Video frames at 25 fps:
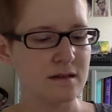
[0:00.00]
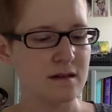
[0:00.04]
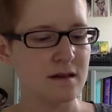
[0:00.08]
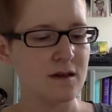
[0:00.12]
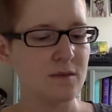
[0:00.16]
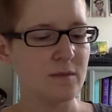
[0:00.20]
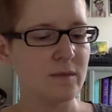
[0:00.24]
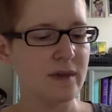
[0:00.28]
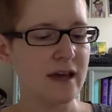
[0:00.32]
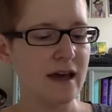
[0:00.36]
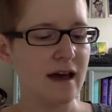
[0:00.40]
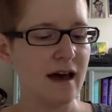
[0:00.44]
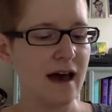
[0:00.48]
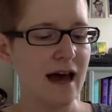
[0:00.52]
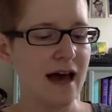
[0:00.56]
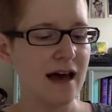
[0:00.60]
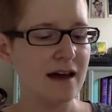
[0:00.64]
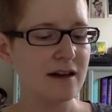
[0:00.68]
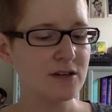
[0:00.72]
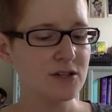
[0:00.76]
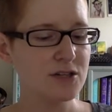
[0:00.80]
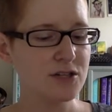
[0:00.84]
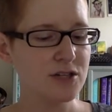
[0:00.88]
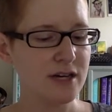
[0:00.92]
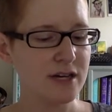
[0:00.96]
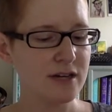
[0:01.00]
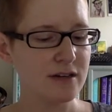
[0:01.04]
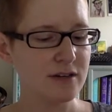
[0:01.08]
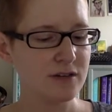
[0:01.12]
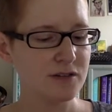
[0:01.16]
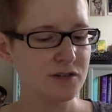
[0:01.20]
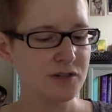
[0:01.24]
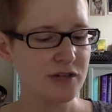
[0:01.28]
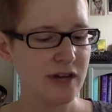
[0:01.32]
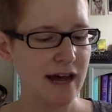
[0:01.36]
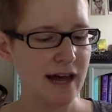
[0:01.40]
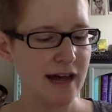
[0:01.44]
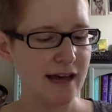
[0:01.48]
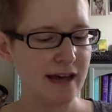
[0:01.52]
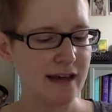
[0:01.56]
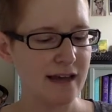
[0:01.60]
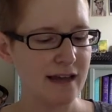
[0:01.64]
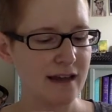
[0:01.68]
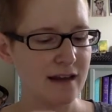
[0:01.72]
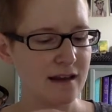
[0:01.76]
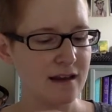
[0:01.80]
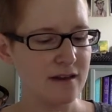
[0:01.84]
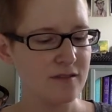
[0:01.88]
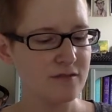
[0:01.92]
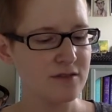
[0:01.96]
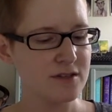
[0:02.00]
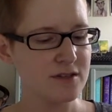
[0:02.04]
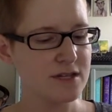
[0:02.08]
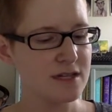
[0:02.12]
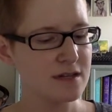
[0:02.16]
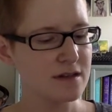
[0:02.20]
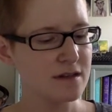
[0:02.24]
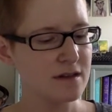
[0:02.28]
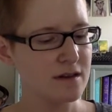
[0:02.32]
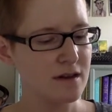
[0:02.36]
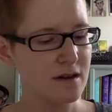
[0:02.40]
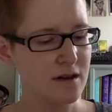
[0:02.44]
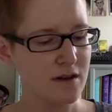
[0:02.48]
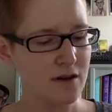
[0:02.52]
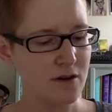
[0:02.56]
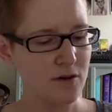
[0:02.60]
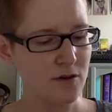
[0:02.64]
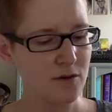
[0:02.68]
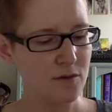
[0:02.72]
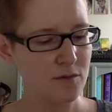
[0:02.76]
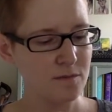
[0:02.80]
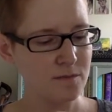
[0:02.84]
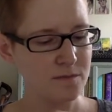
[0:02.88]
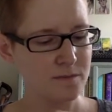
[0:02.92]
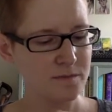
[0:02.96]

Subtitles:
Yeah, How to Train Your Dragon. If you didn't know,